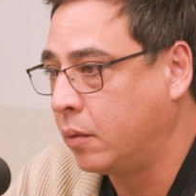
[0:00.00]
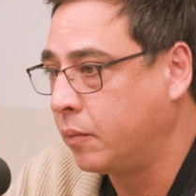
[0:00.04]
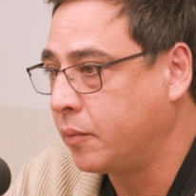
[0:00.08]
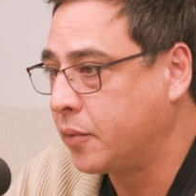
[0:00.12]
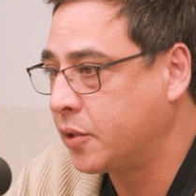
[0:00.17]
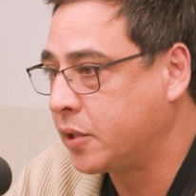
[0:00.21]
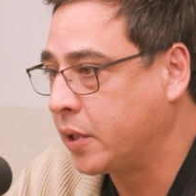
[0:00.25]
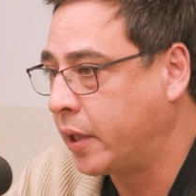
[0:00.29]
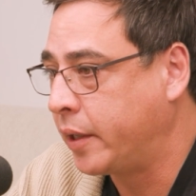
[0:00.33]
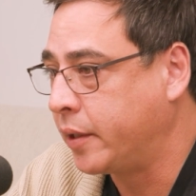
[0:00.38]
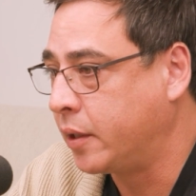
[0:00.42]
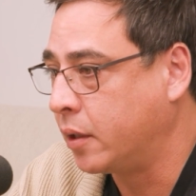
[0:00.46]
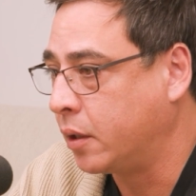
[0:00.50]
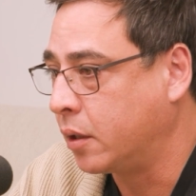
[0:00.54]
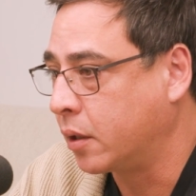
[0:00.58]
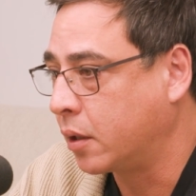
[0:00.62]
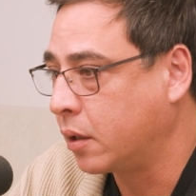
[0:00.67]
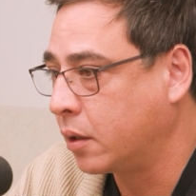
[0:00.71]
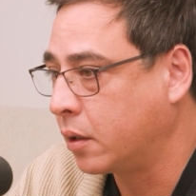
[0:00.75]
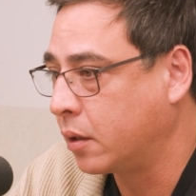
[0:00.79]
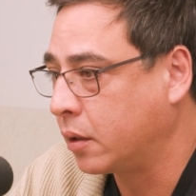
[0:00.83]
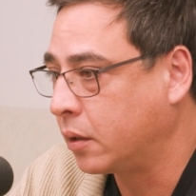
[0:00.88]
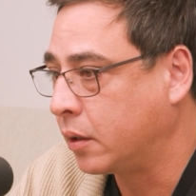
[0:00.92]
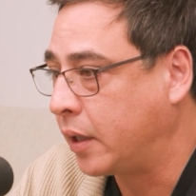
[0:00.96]
signed a
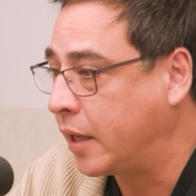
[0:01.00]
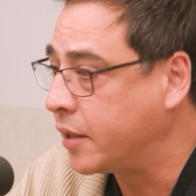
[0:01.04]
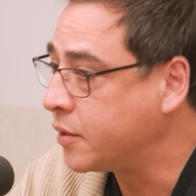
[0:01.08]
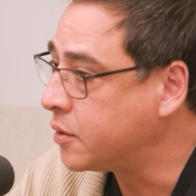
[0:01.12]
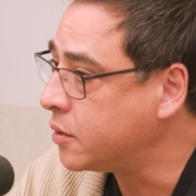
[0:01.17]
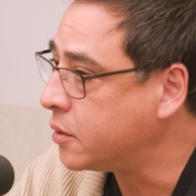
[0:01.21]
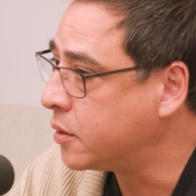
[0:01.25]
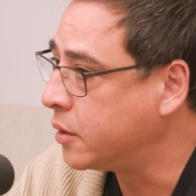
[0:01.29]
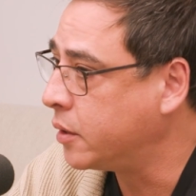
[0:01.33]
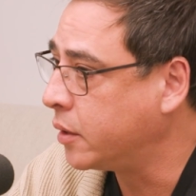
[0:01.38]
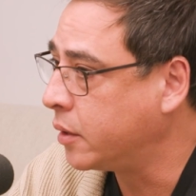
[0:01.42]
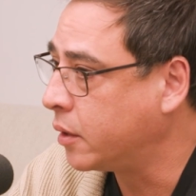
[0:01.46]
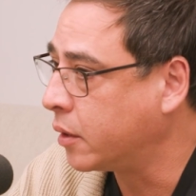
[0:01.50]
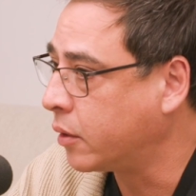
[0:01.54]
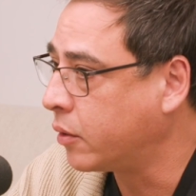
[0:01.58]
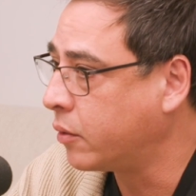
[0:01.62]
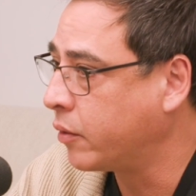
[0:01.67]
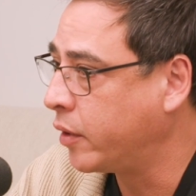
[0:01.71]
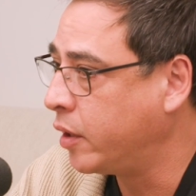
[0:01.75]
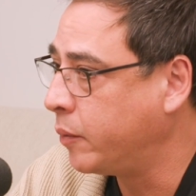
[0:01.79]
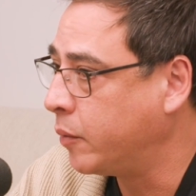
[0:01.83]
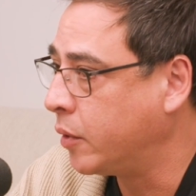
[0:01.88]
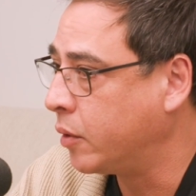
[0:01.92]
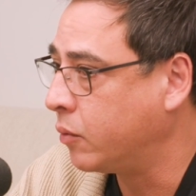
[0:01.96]
licensing
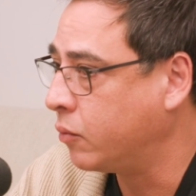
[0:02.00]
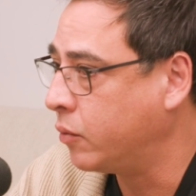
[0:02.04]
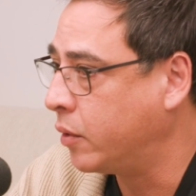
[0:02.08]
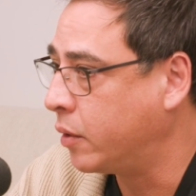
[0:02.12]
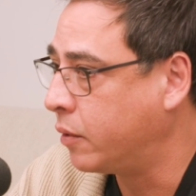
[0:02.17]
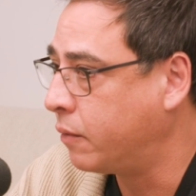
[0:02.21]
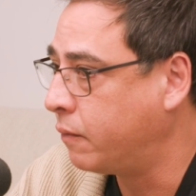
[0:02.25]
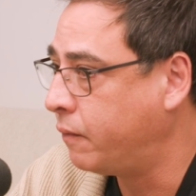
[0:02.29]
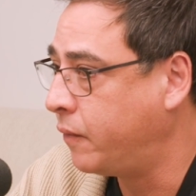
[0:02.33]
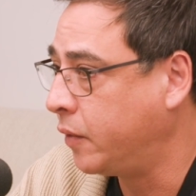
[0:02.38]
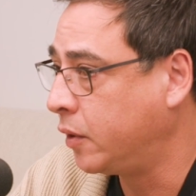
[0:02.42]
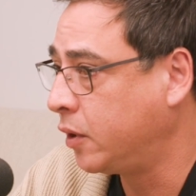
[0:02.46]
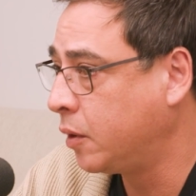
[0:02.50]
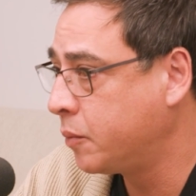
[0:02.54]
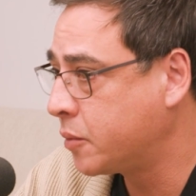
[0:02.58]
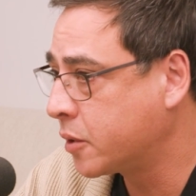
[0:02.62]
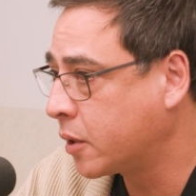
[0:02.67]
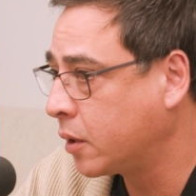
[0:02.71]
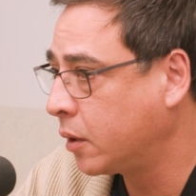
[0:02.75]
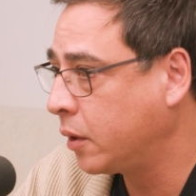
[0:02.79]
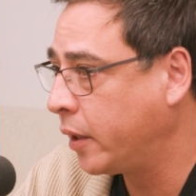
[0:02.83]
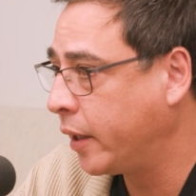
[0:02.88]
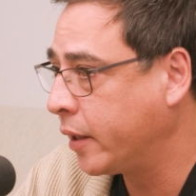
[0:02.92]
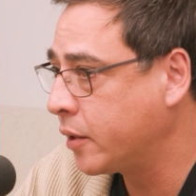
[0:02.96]
agreement with Phillips
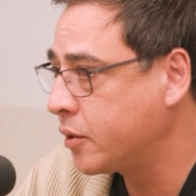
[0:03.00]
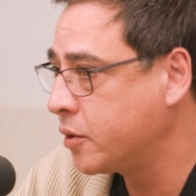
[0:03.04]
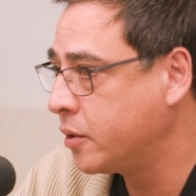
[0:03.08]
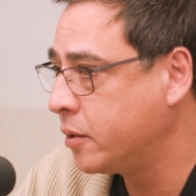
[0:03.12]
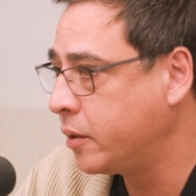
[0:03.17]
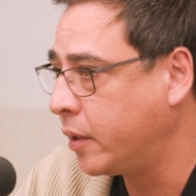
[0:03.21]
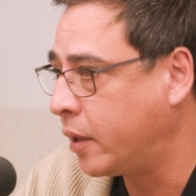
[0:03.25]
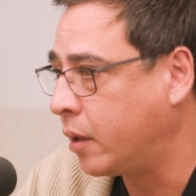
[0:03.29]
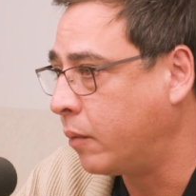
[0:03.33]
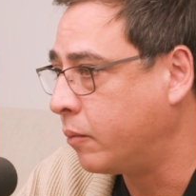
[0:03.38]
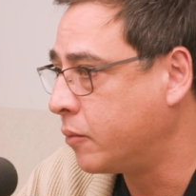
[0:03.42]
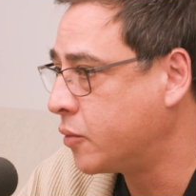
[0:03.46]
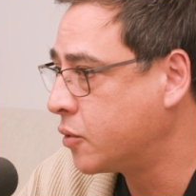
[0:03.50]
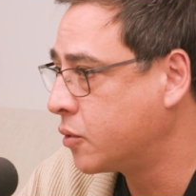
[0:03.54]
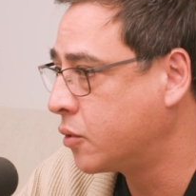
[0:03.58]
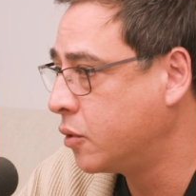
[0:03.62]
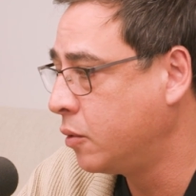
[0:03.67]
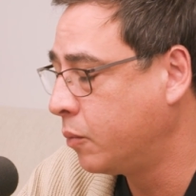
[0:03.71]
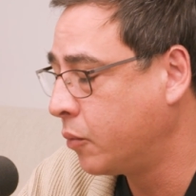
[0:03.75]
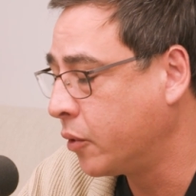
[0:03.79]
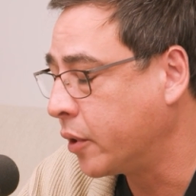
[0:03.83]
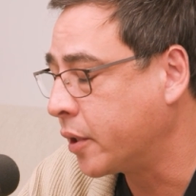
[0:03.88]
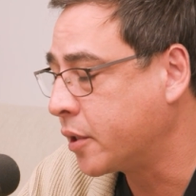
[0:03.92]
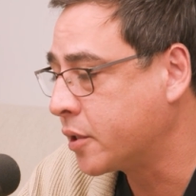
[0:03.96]
Collection, and I'm
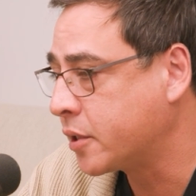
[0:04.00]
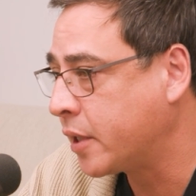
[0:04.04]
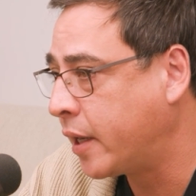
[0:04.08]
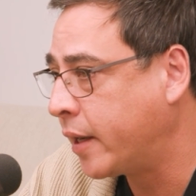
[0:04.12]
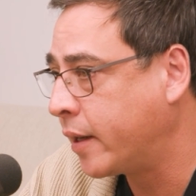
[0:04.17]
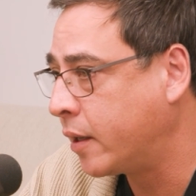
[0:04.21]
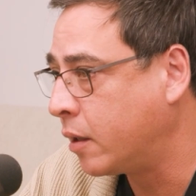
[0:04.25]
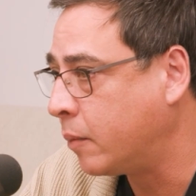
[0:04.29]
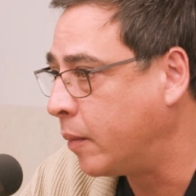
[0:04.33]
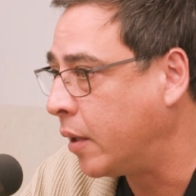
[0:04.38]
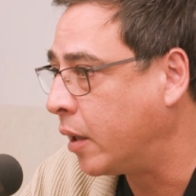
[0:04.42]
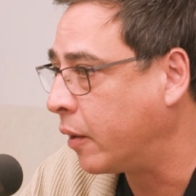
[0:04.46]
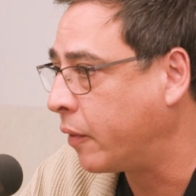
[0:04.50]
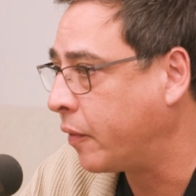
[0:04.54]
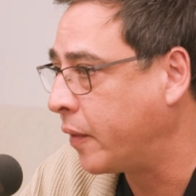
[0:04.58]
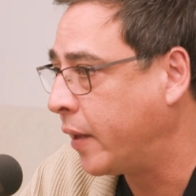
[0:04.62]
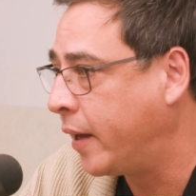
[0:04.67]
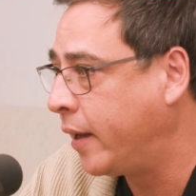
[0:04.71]
super excited about